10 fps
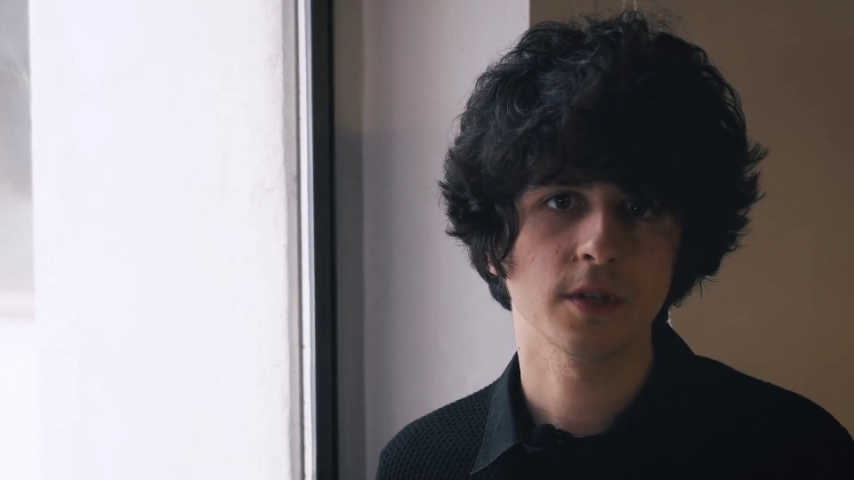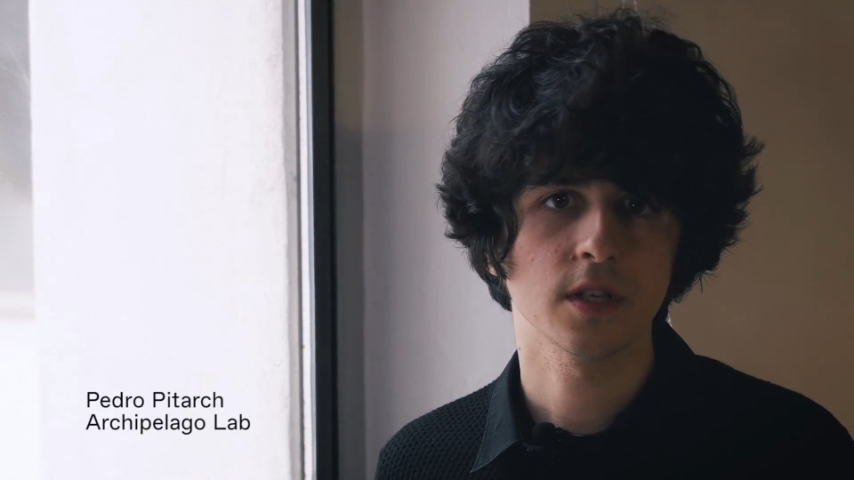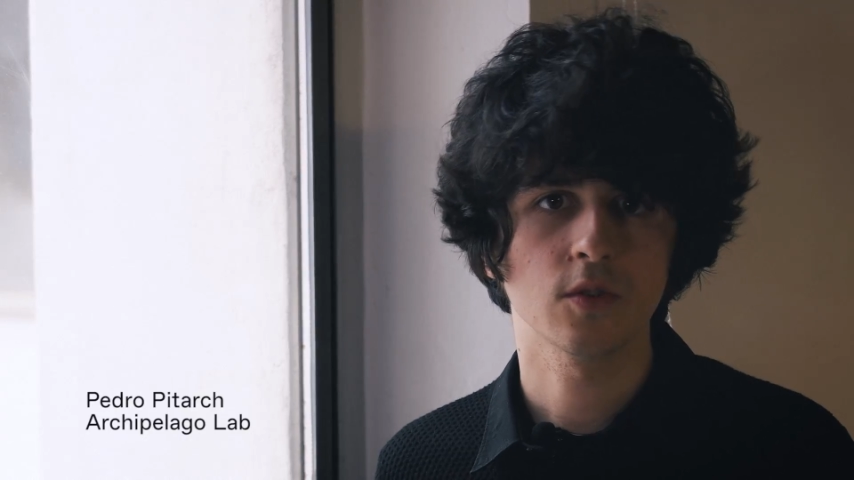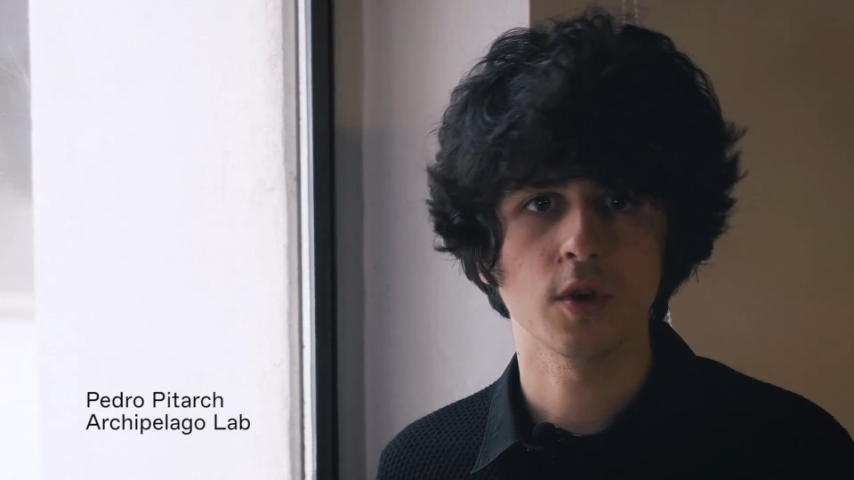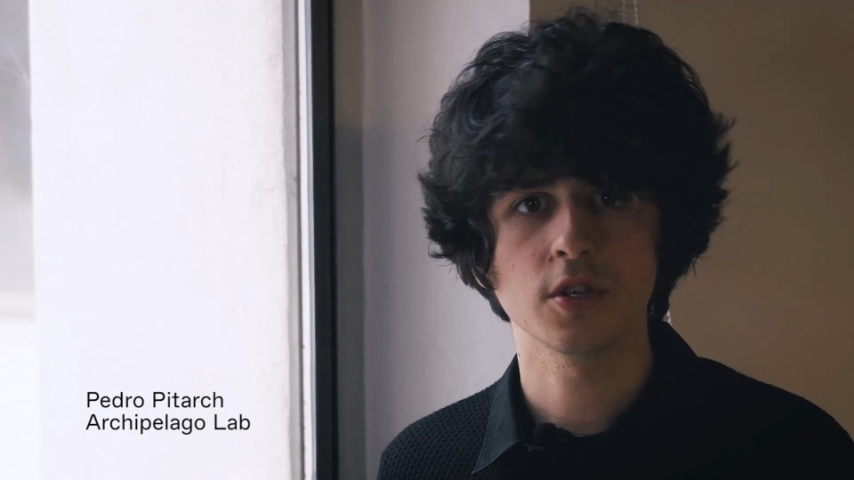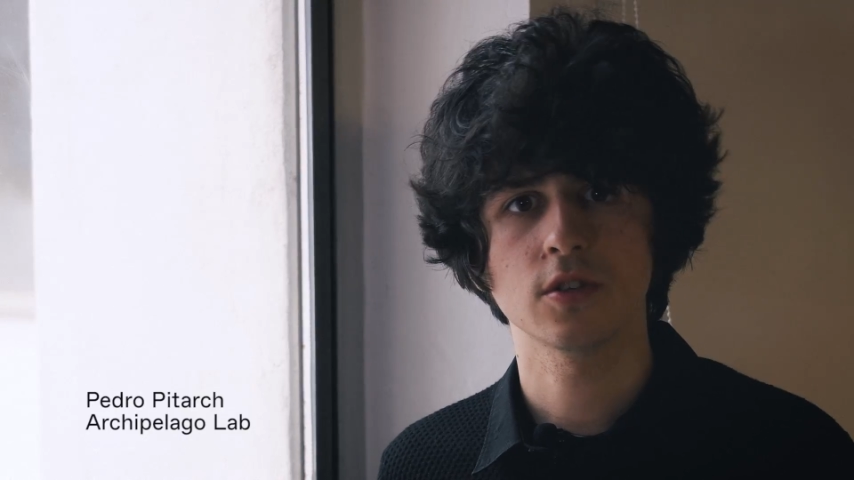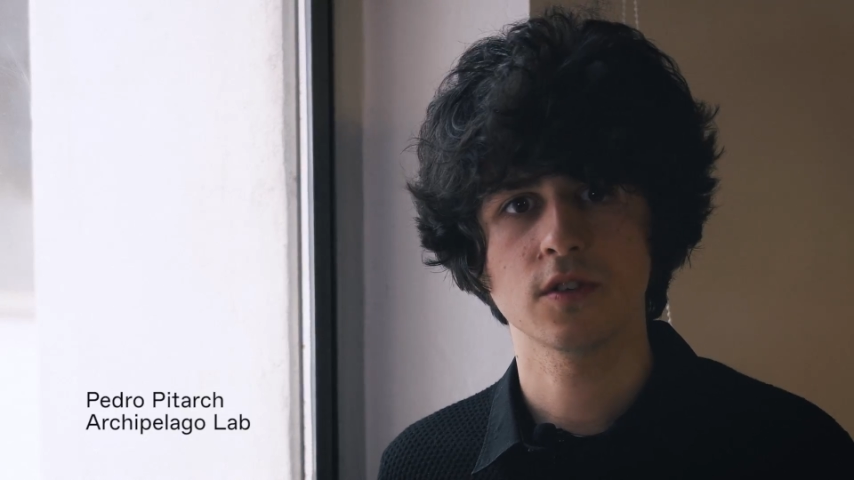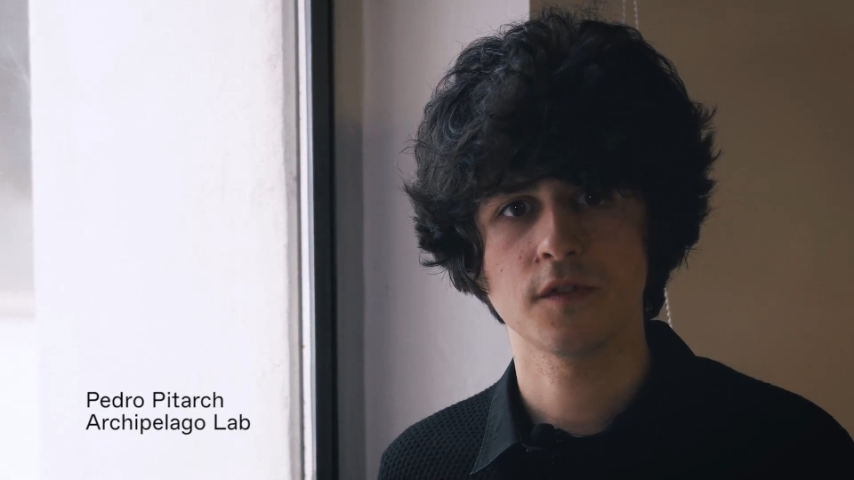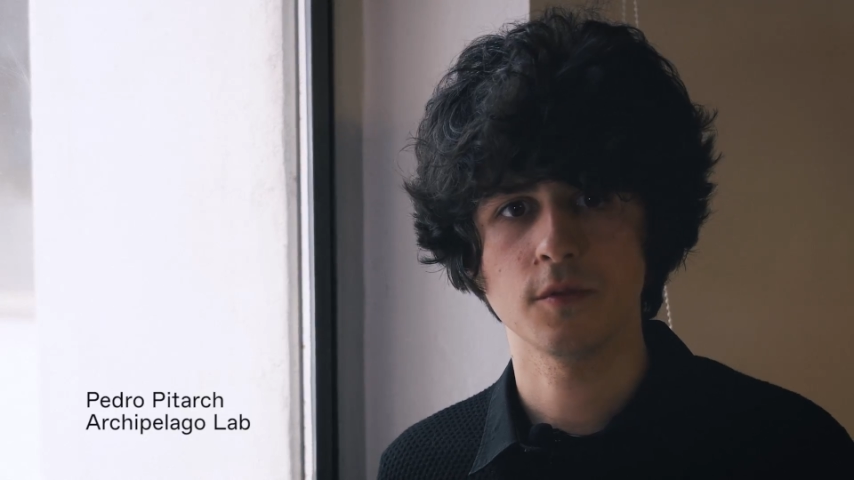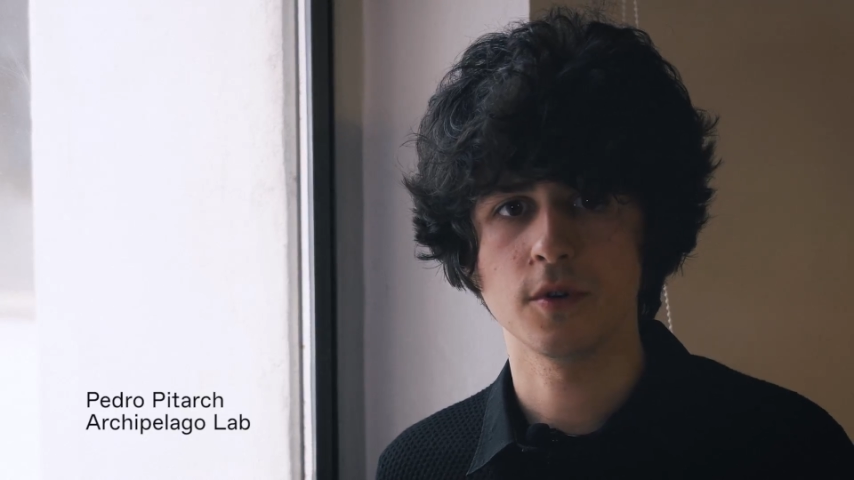
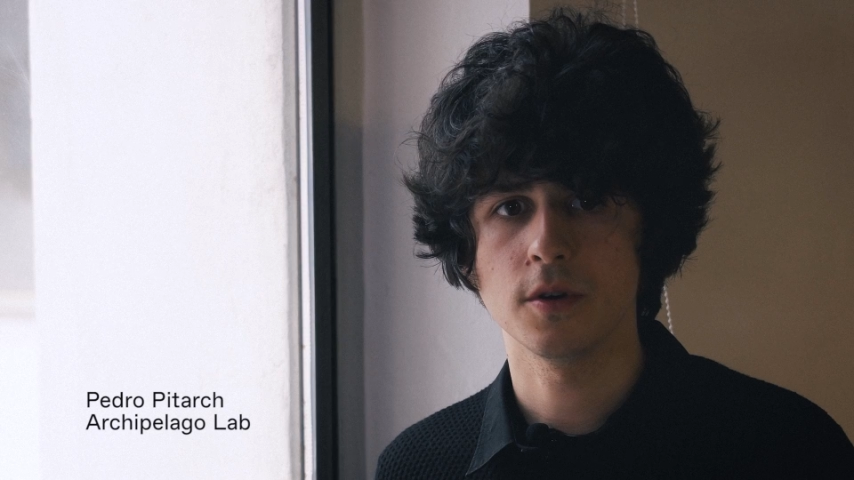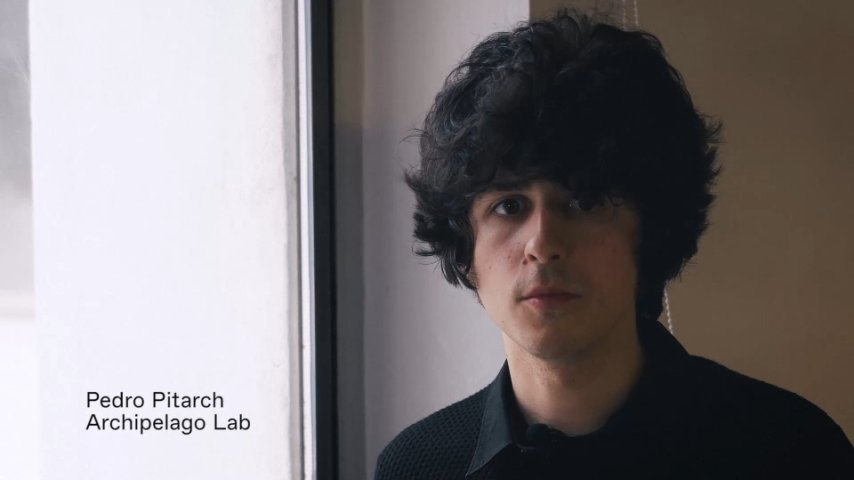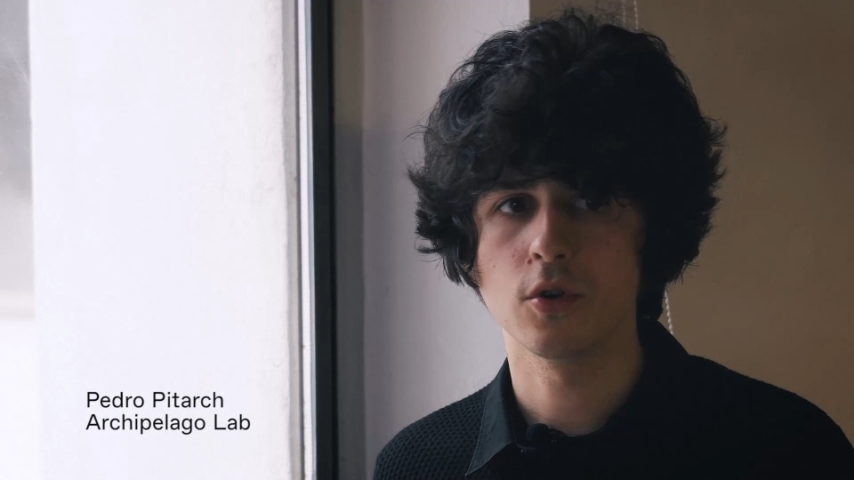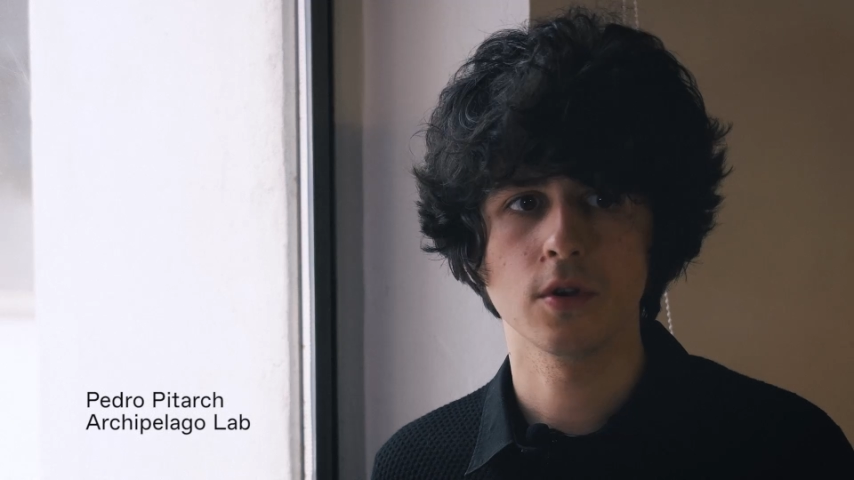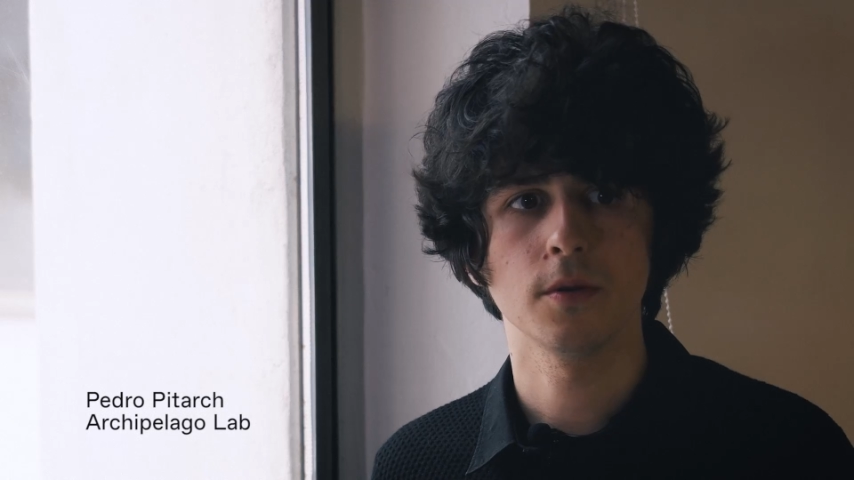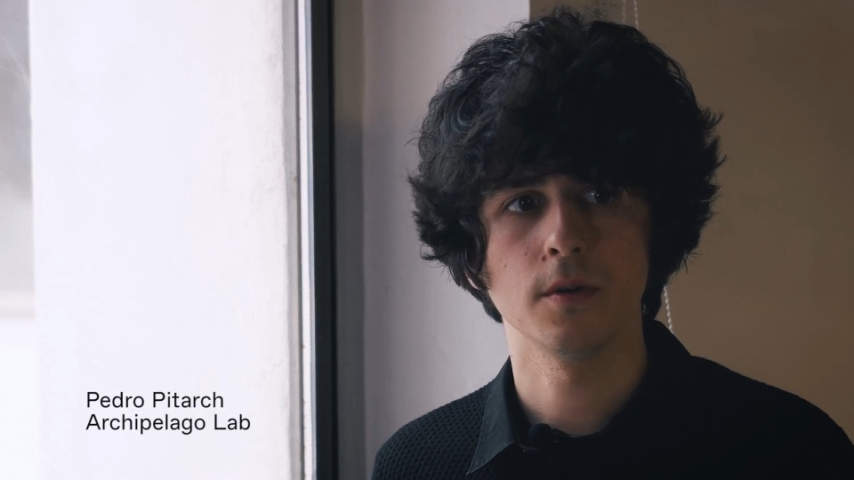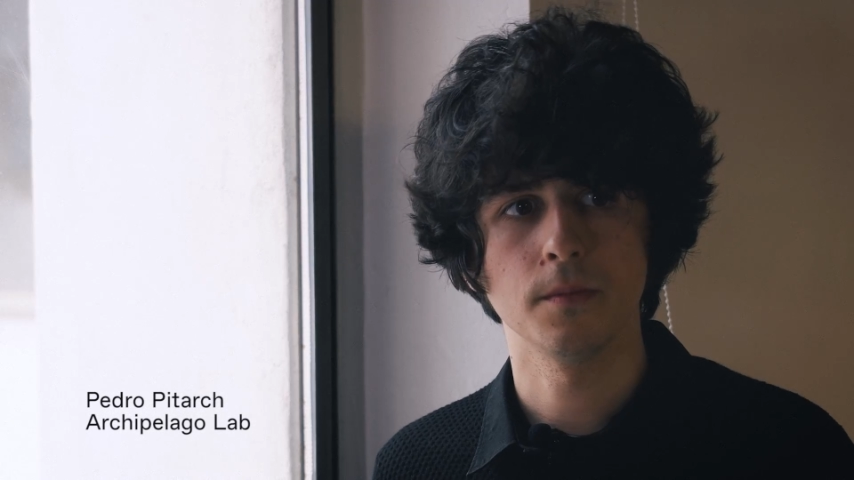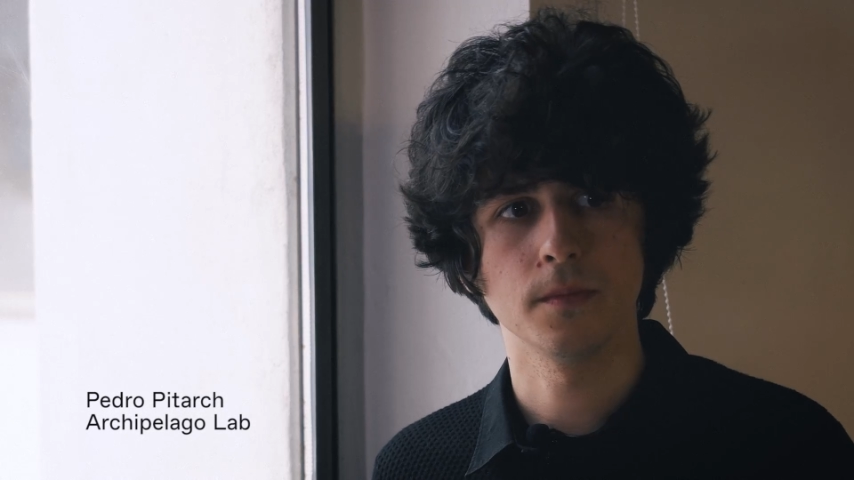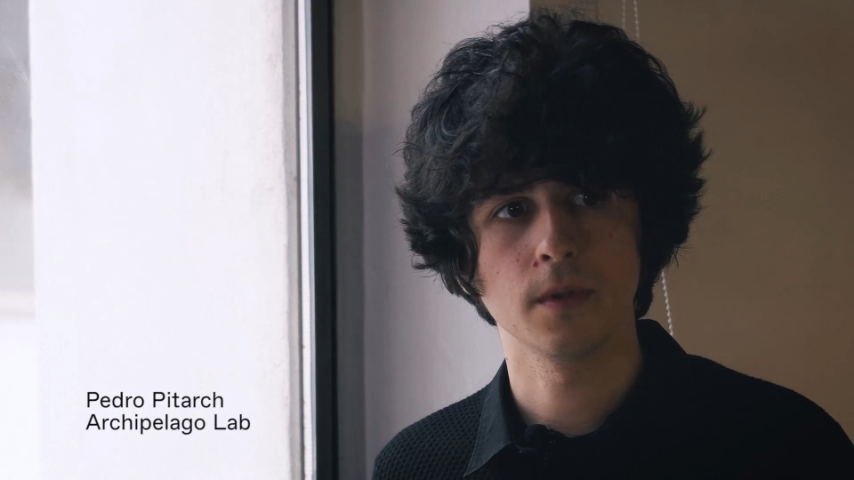situations from a more,